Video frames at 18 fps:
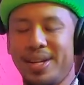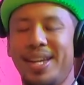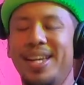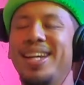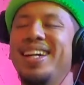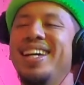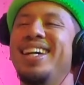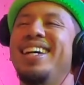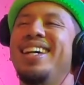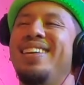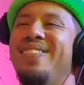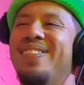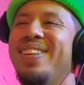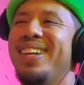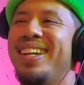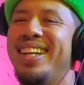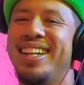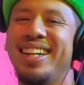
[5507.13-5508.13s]
good.
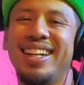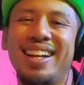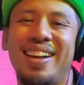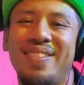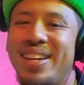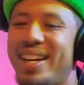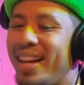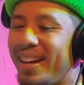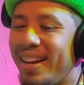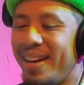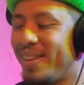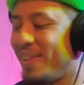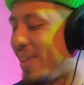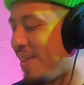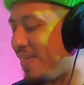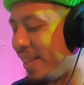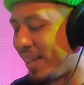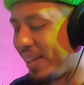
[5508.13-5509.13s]
We're good. I mean, do you
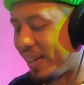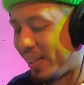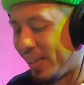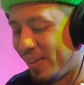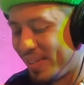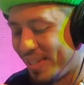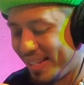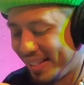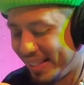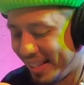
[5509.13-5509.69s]
have like a closing